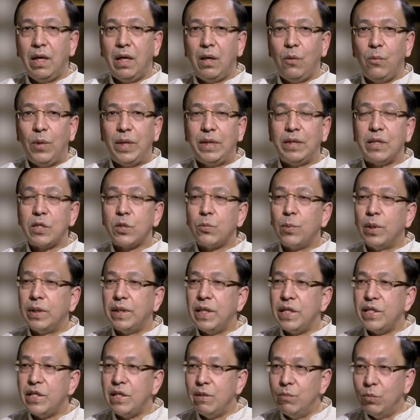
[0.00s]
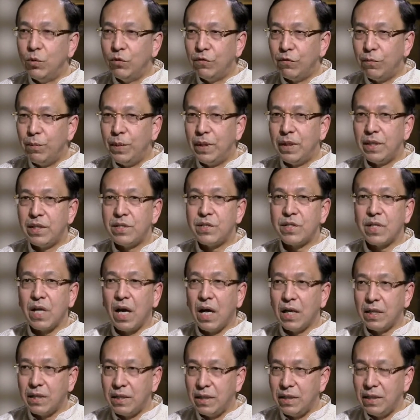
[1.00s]
When the Swadeshi movement
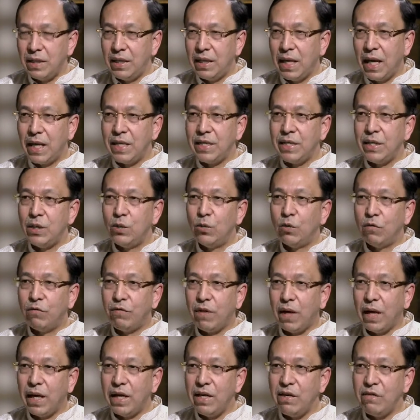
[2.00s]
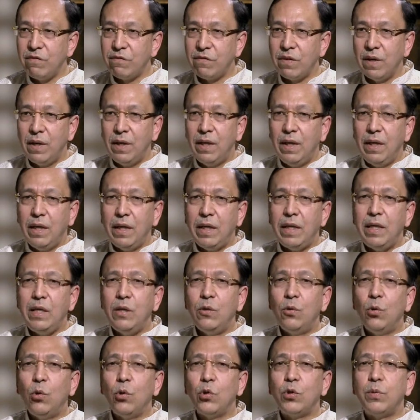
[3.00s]
started in 1905, mm-hmm.
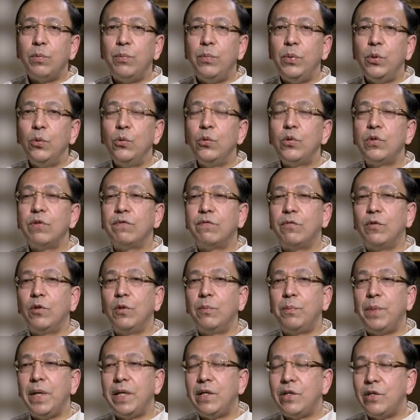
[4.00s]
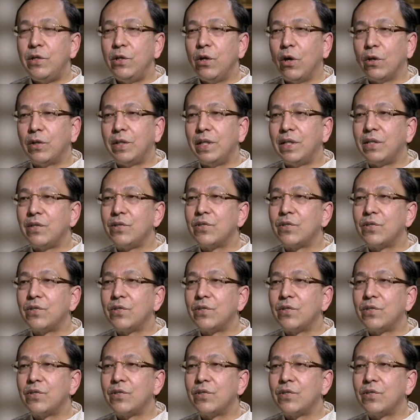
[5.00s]
he wrote beautiful patriotic